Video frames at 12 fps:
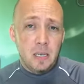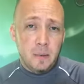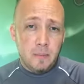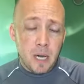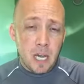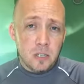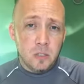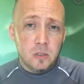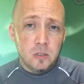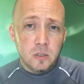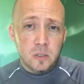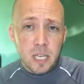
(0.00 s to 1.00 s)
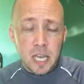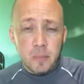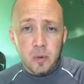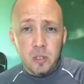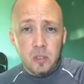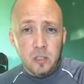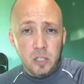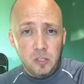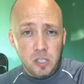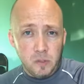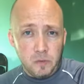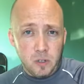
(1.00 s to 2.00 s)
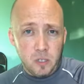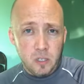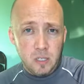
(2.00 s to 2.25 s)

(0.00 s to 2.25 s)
Michael, Gabriel, Lucifer.